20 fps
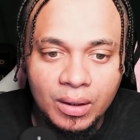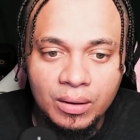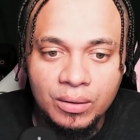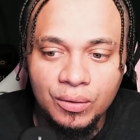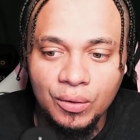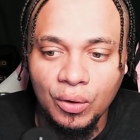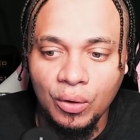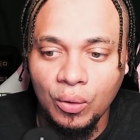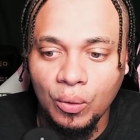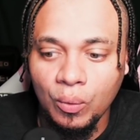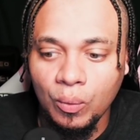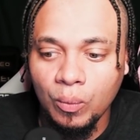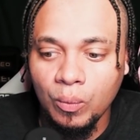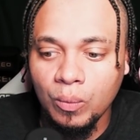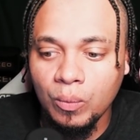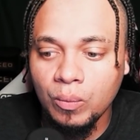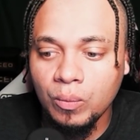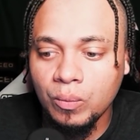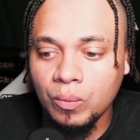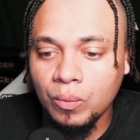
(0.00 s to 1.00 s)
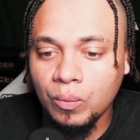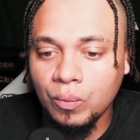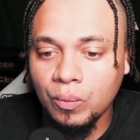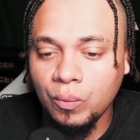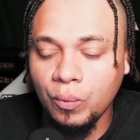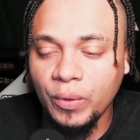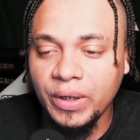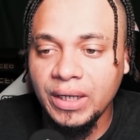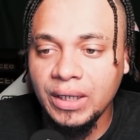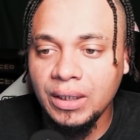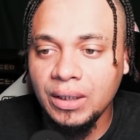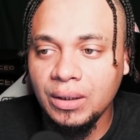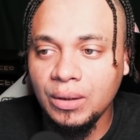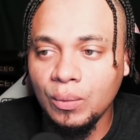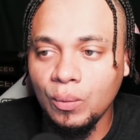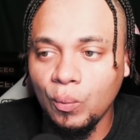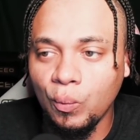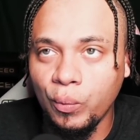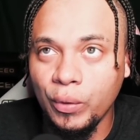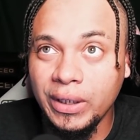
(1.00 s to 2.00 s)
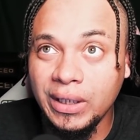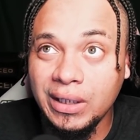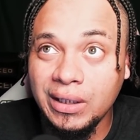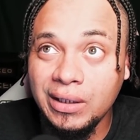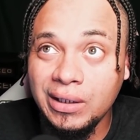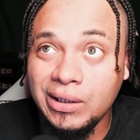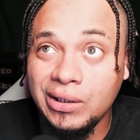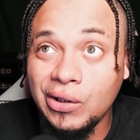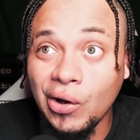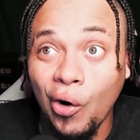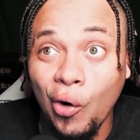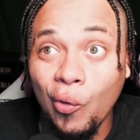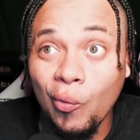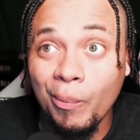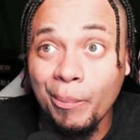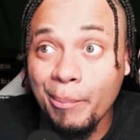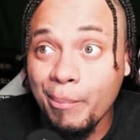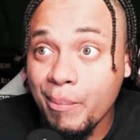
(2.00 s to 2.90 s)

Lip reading: you know, we don't